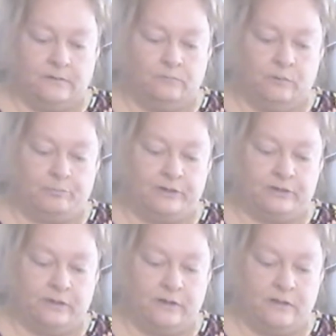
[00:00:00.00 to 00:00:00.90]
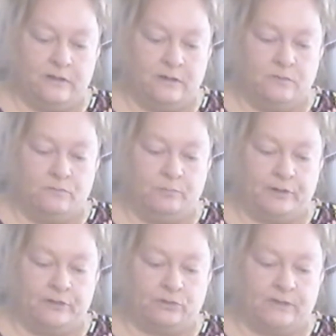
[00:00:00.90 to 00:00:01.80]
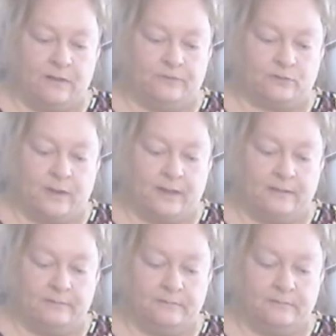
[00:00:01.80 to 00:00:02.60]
What brings her down this way?